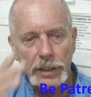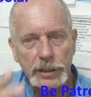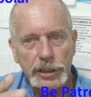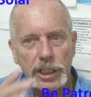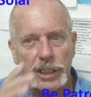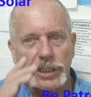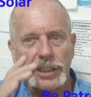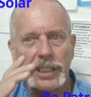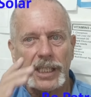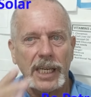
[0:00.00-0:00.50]

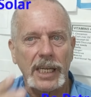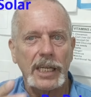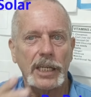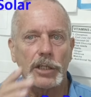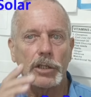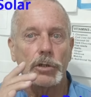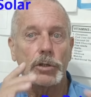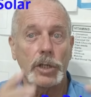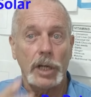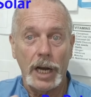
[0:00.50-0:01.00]
just getting
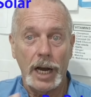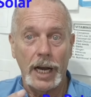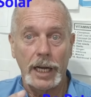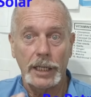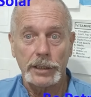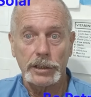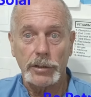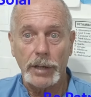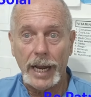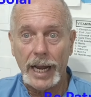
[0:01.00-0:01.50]
new
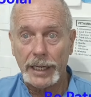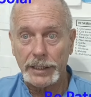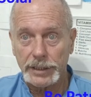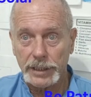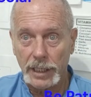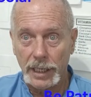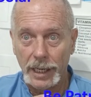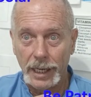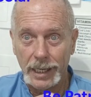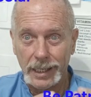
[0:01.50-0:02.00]
contracts
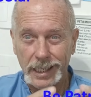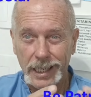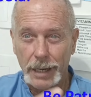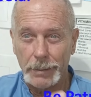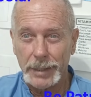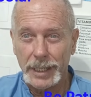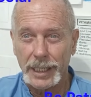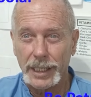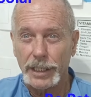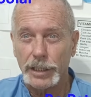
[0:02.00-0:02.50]
and
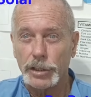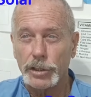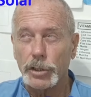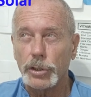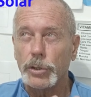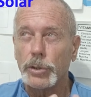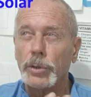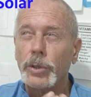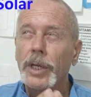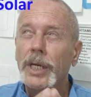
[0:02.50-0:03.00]
coming
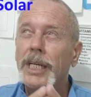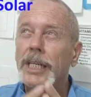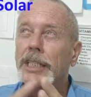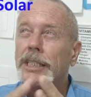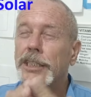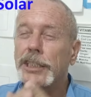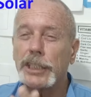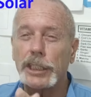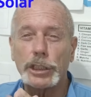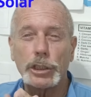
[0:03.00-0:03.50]
into
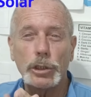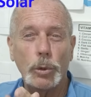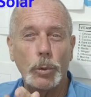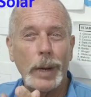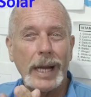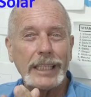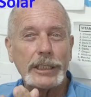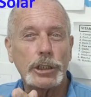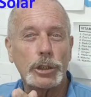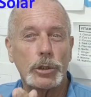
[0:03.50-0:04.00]

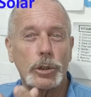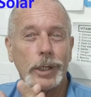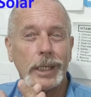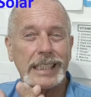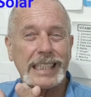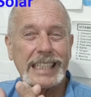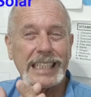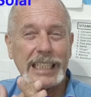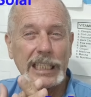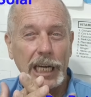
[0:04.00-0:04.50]

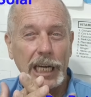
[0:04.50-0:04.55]
situational